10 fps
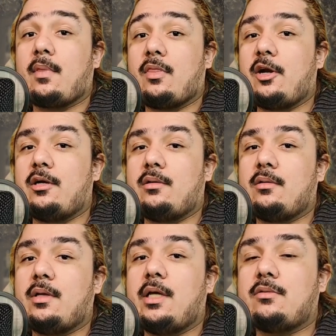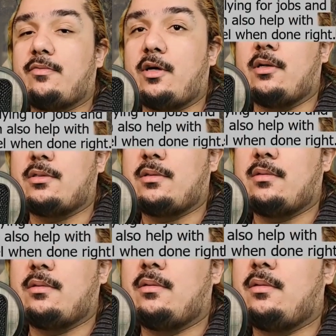Third is referrals.
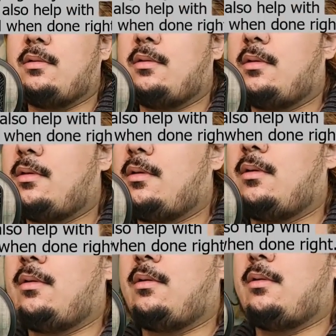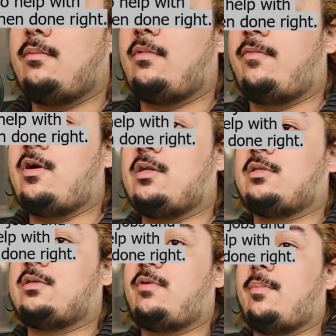
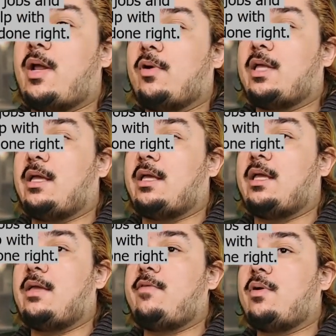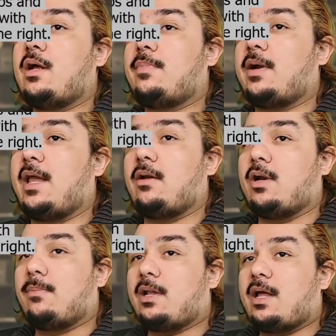Referrals from networking can give you an upper hand when
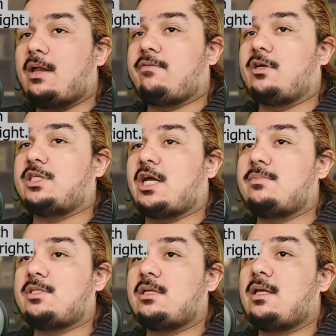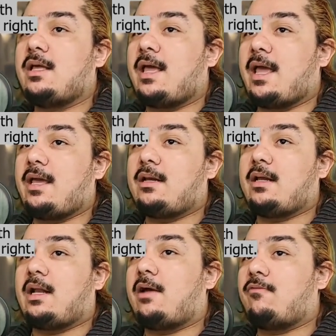applying for jobs and
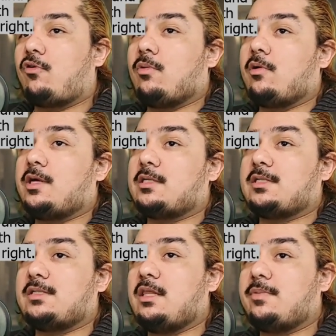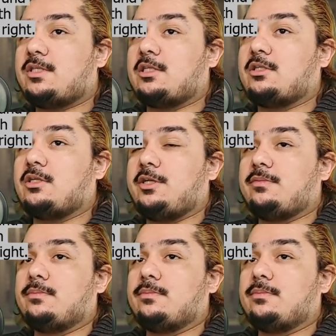allow for employers to see the potential in you.